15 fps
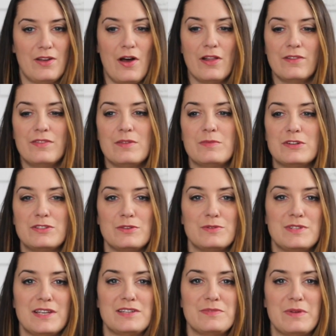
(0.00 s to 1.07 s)
all of them are so
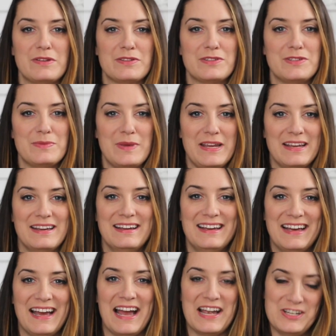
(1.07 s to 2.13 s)
sentimental to me,
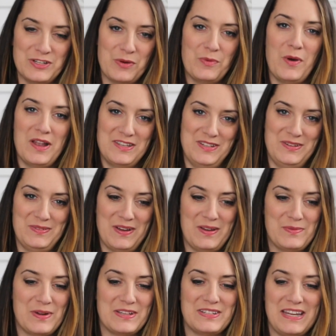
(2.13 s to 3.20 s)
I don't want to. I
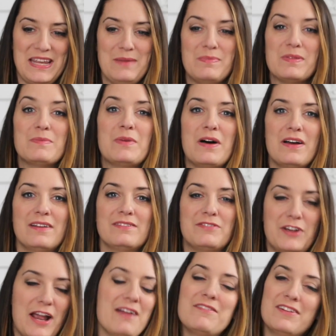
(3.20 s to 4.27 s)
want to keep them all
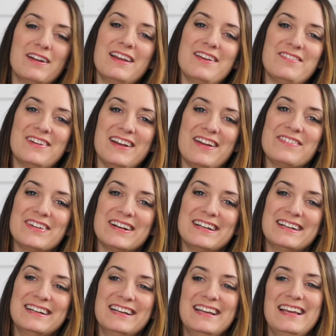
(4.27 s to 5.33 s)
forever and ever and
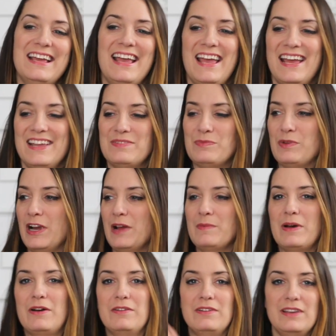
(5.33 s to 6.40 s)
ever and bring
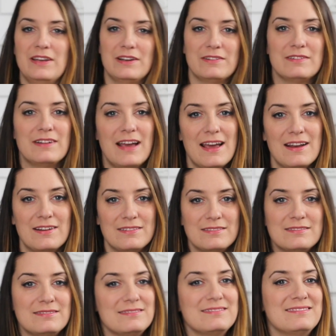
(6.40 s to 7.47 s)
them out, at
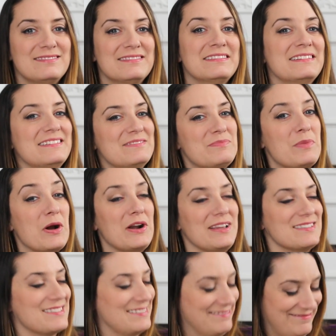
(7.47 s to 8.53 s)

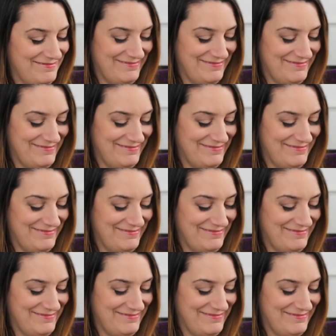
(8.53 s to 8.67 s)
parties.